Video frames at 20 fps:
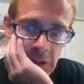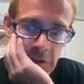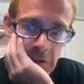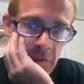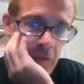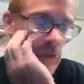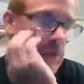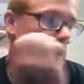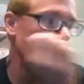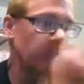
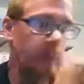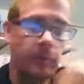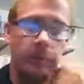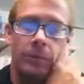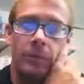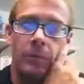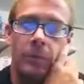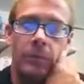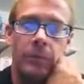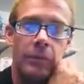your
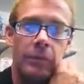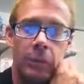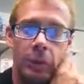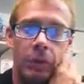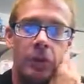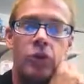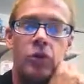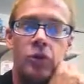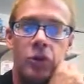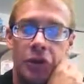freedom
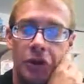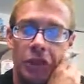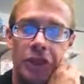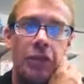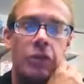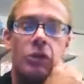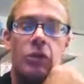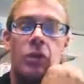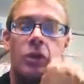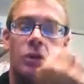what you
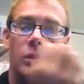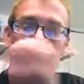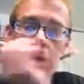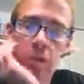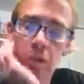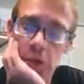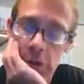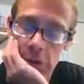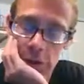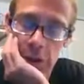think you can
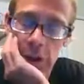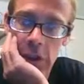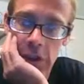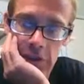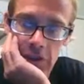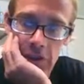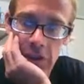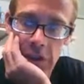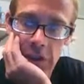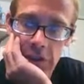do could
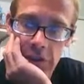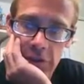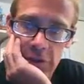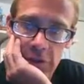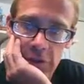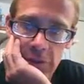cost you.